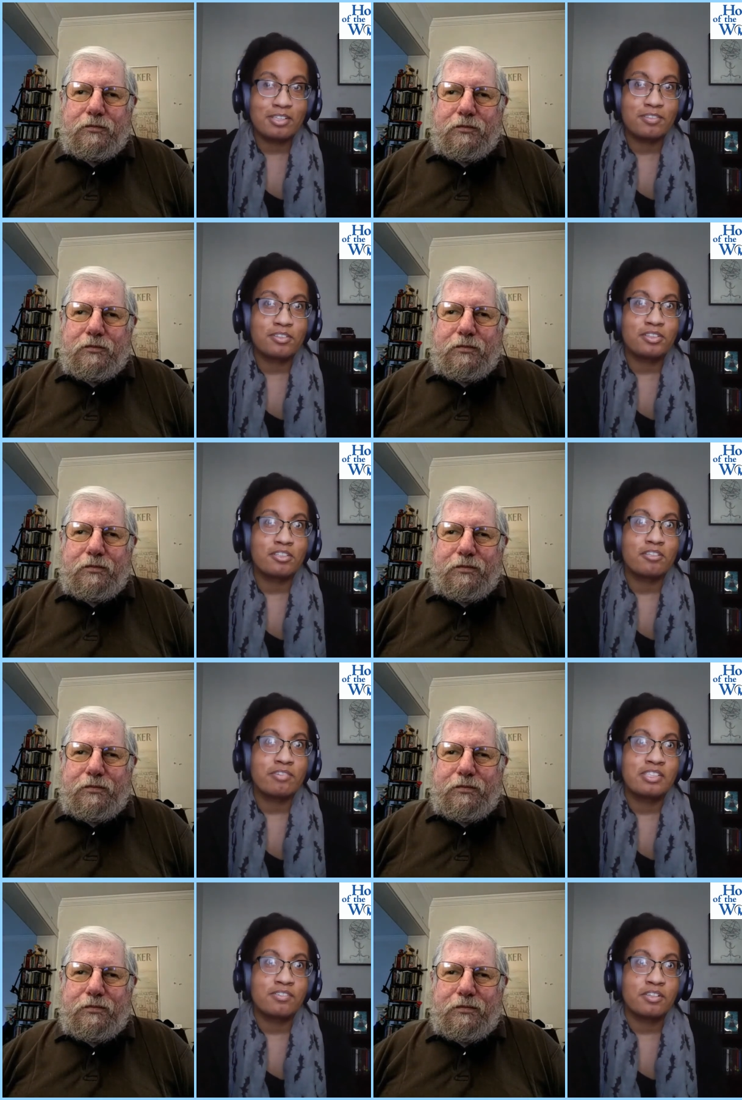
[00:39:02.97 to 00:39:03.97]
Speaker 1: read of all
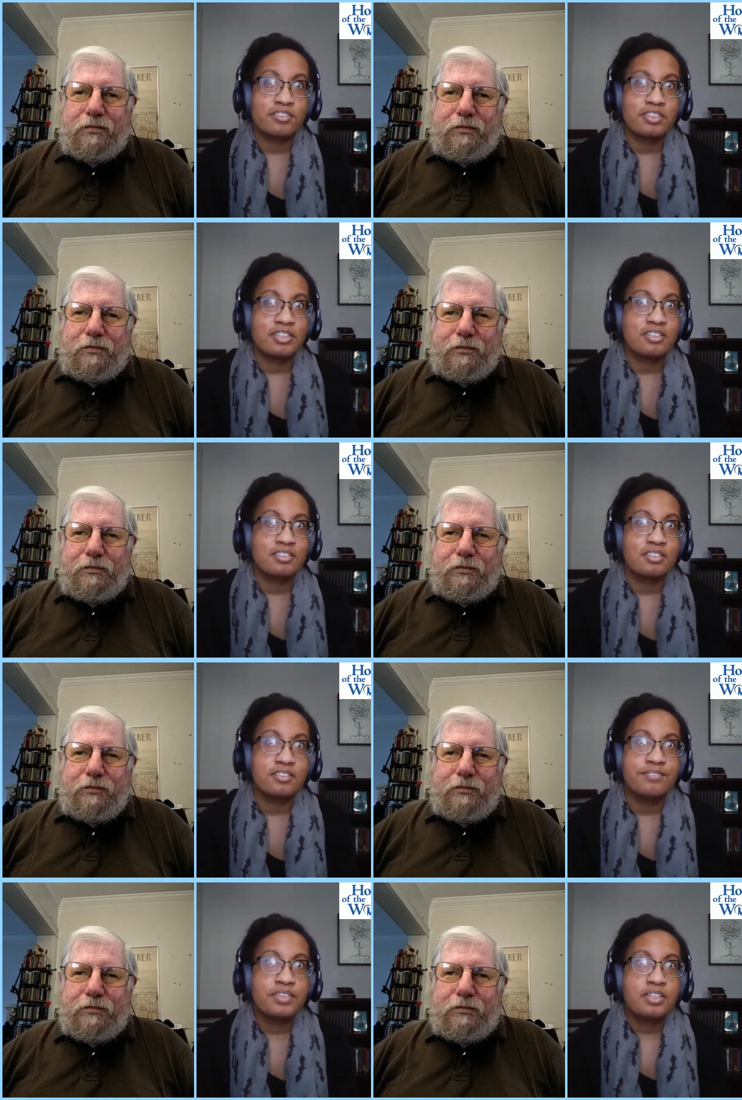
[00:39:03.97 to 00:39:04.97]
started reading of all things
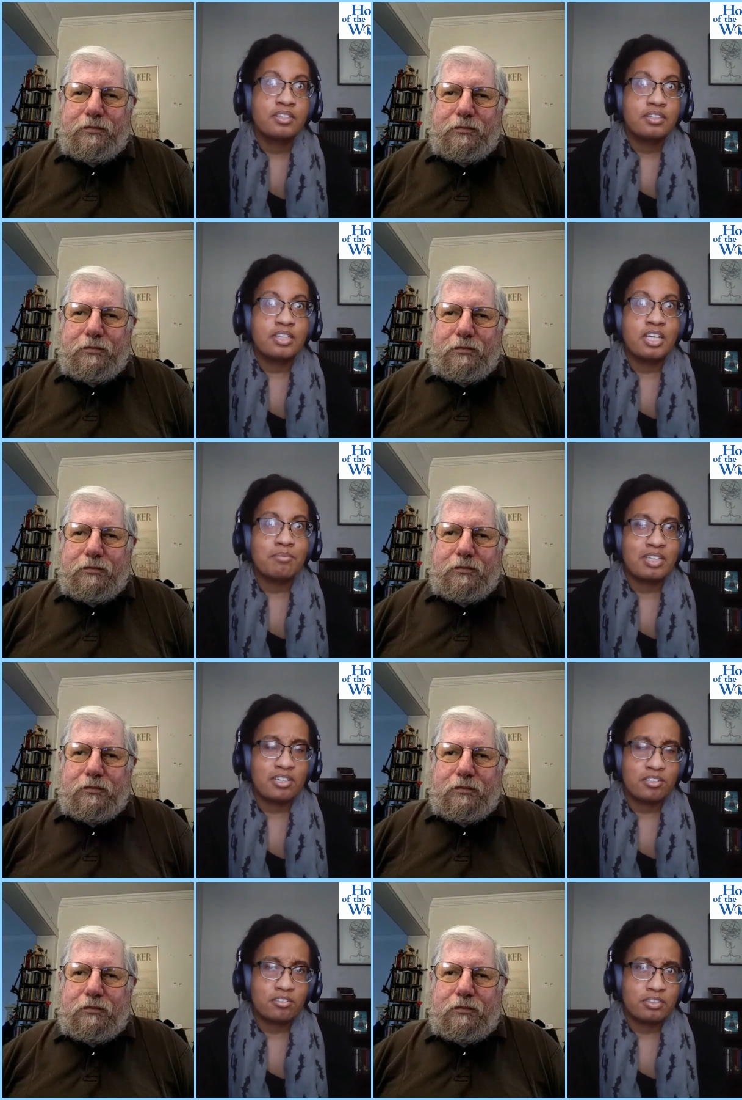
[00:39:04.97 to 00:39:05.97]
uh, Anne
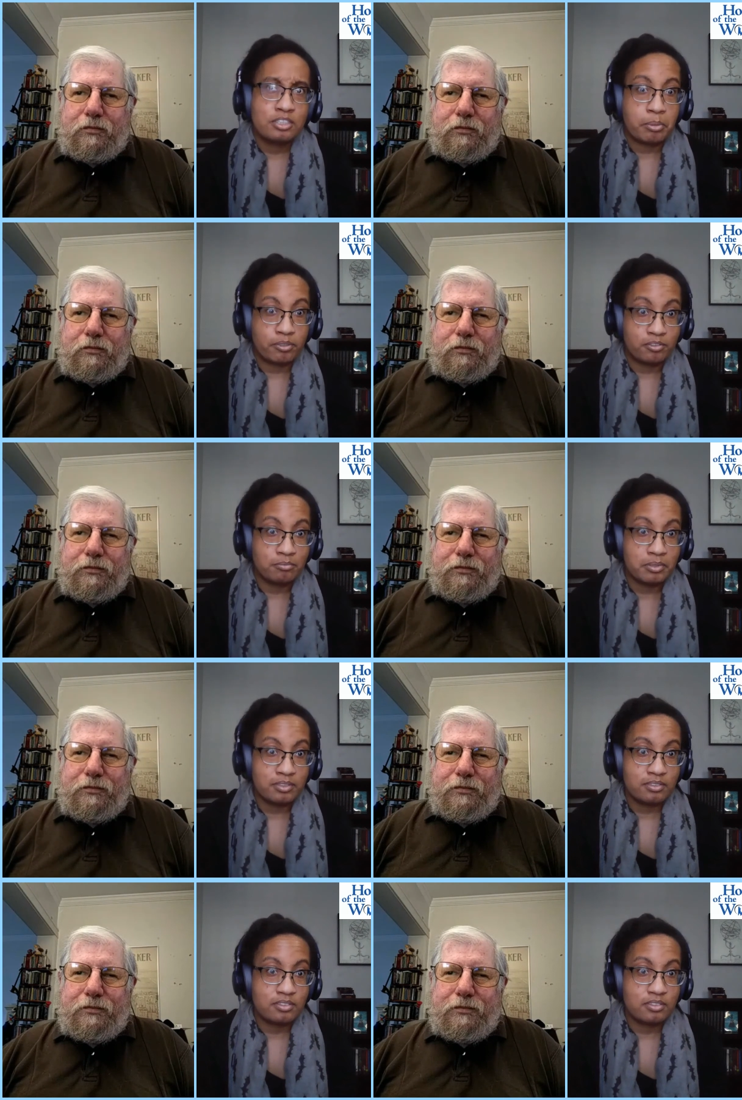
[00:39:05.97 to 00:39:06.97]
McCaffrey's Pern
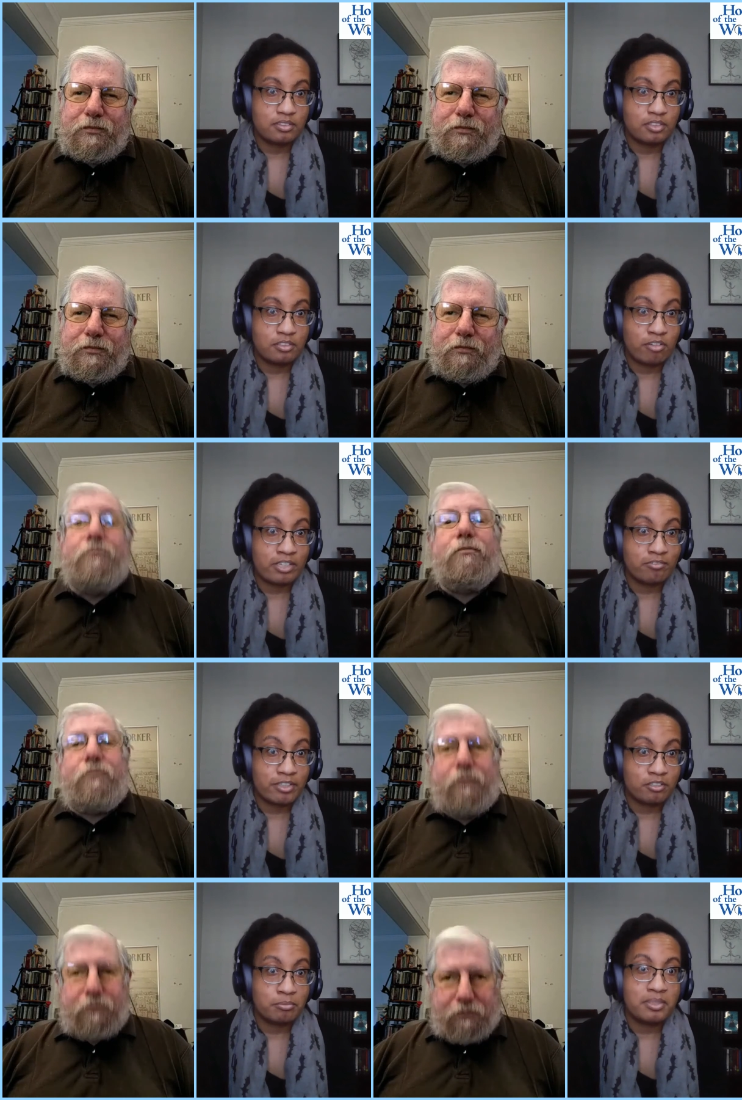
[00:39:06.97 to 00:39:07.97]
books, the mm-hmm. Dragon
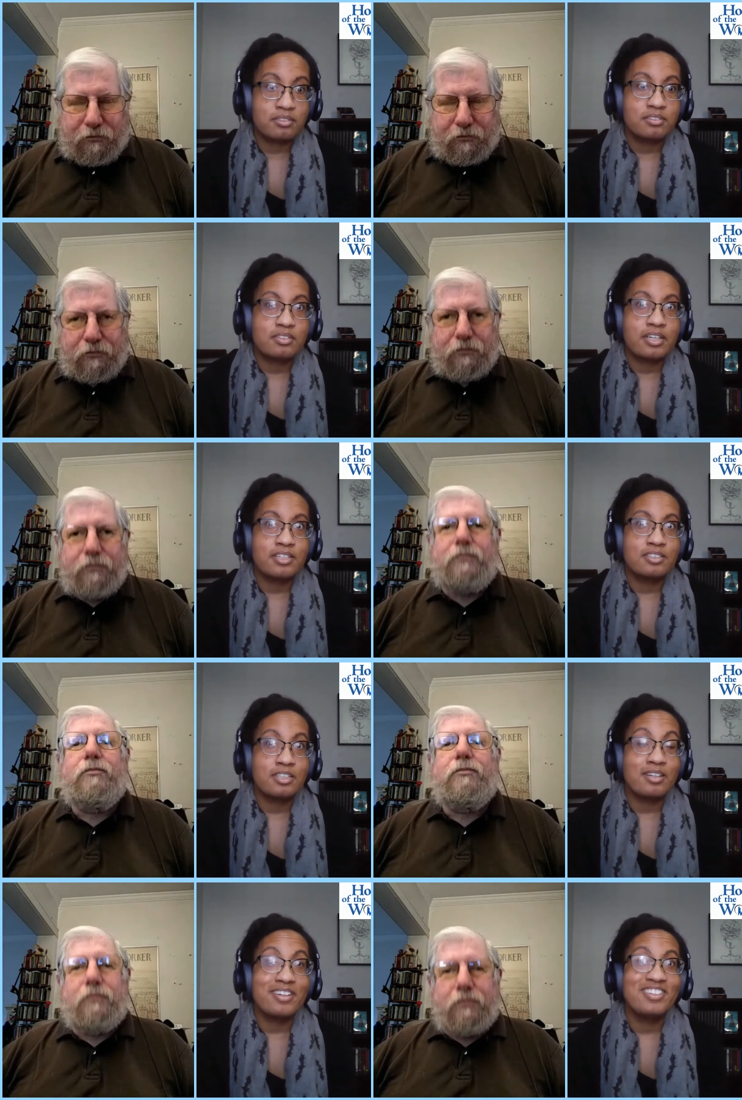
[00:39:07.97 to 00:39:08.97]
Rider books.
Speaker 2: I,
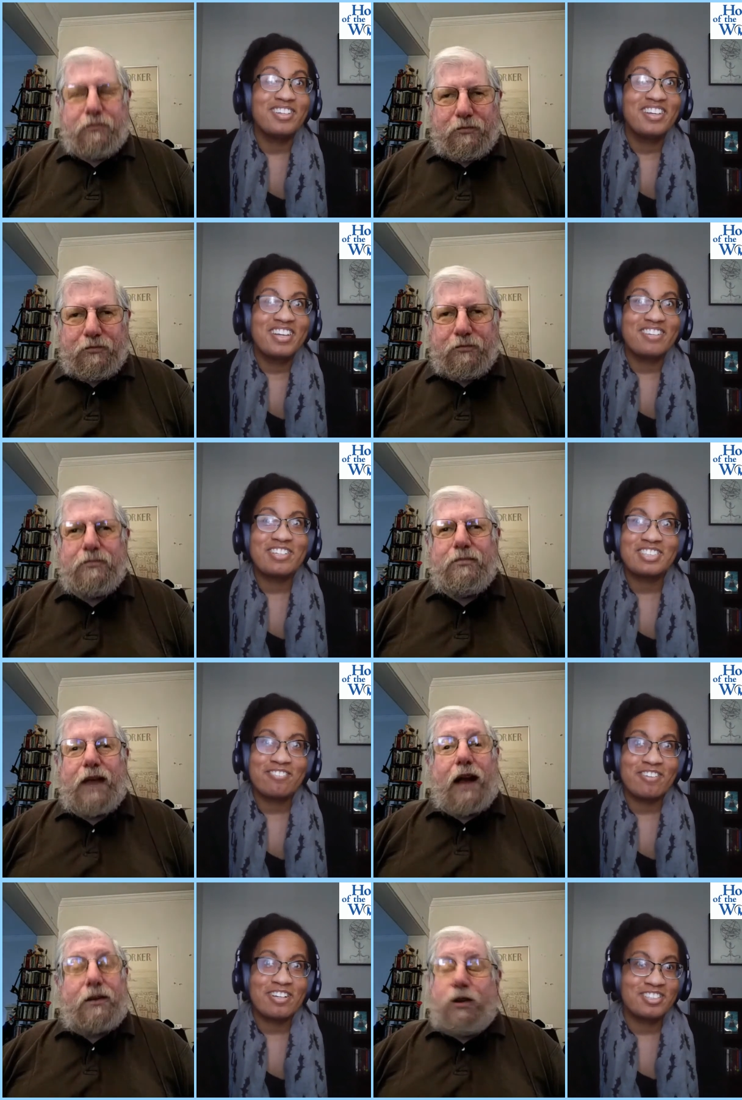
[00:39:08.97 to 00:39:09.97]
I the reason
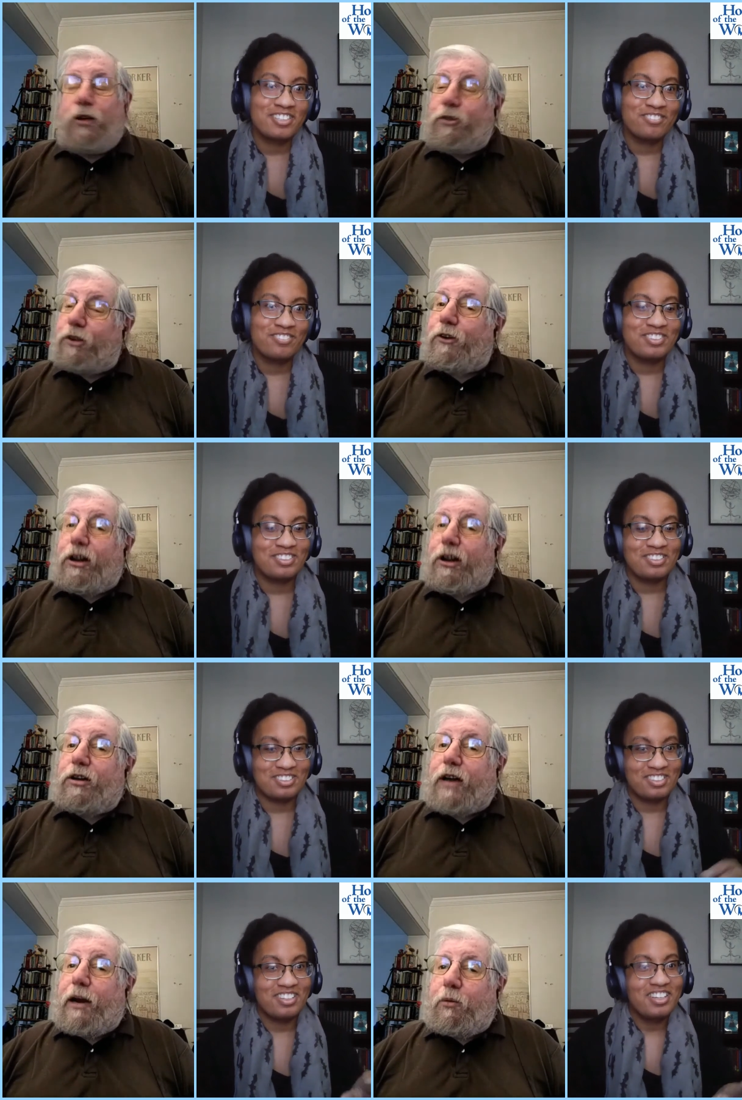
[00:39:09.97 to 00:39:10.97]
That's I read those is
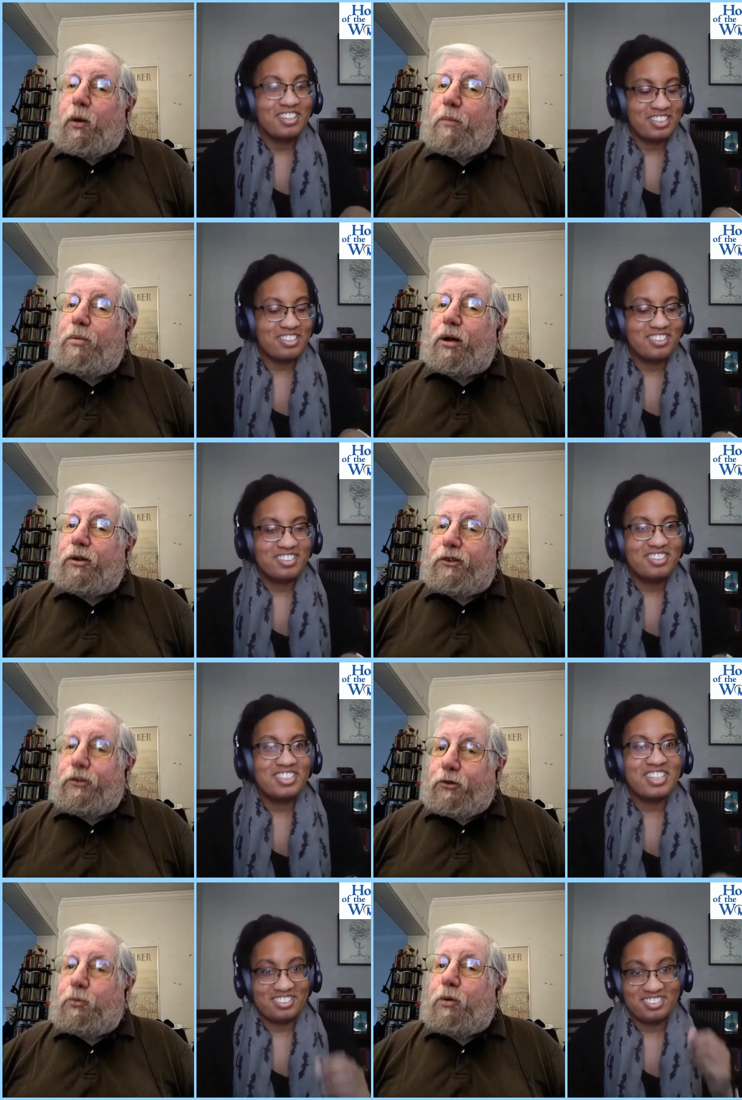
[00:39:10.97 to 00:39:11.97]
way books. Those
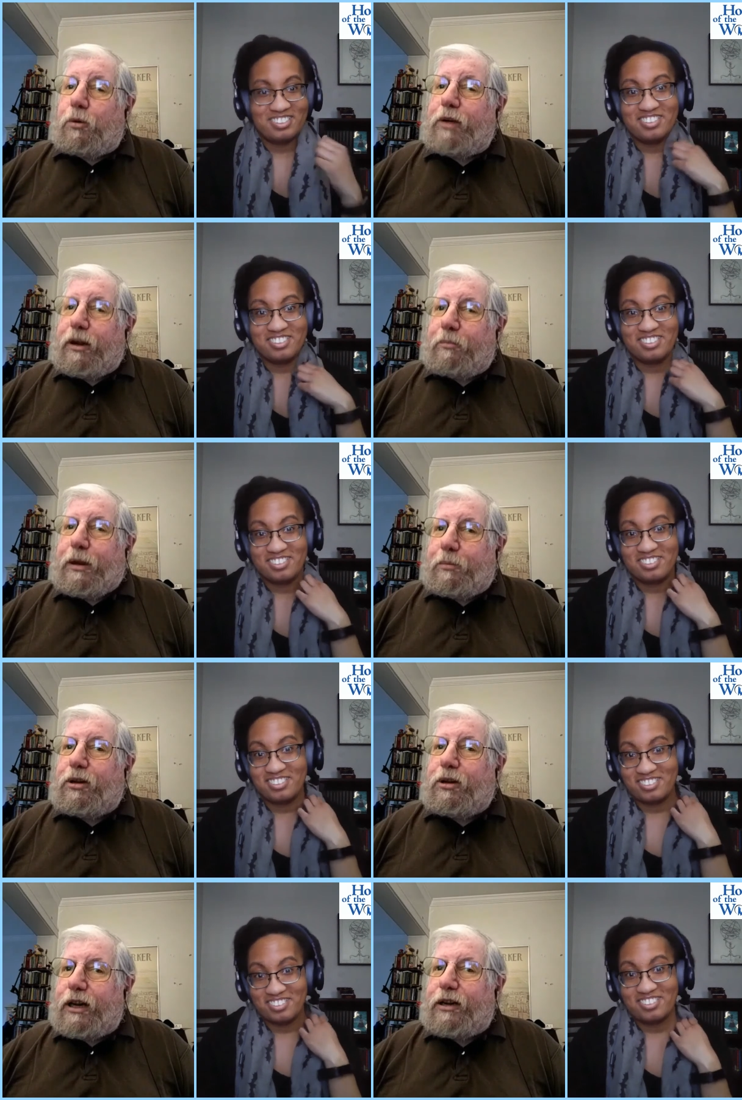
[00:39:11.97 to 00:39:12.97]
will yeah. bring people
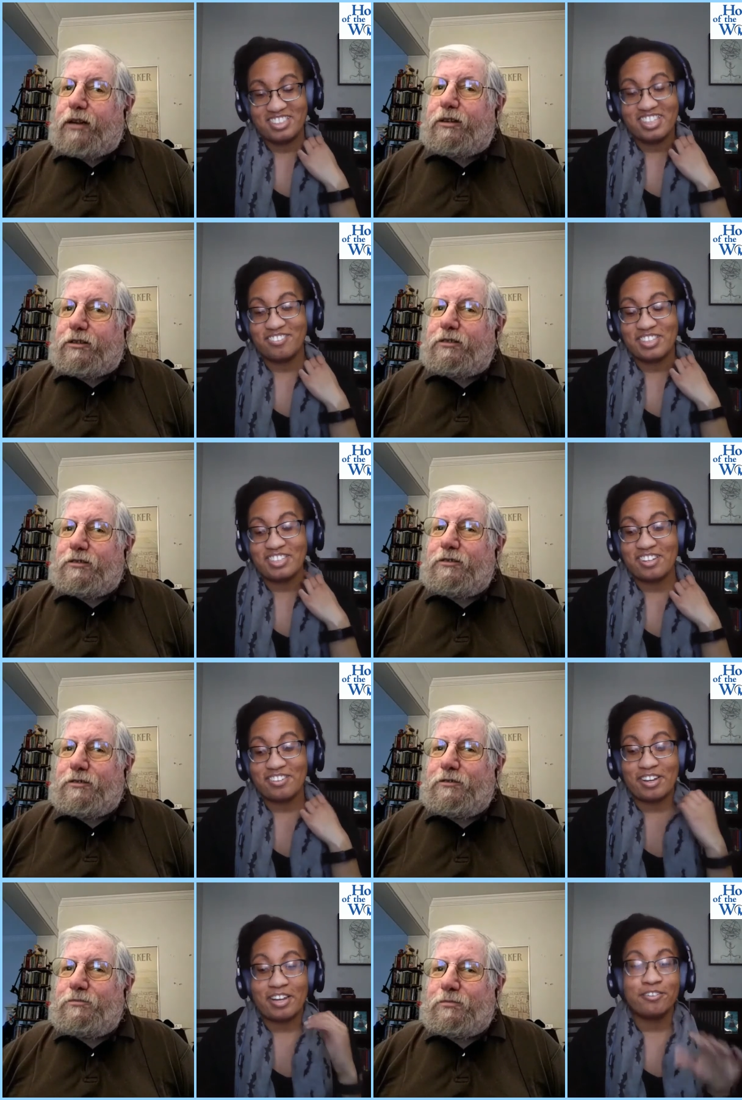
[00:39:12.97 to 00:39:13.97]
in.
Speaker 1: Yeah, but
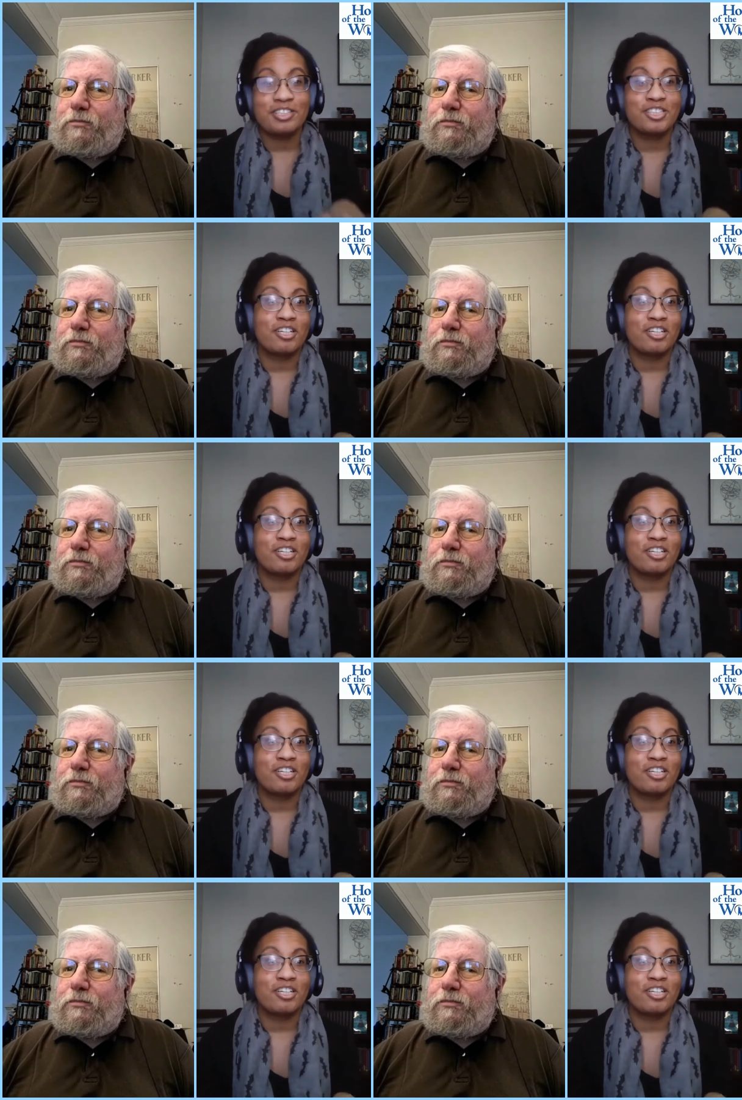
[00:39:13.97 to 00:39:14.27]
I only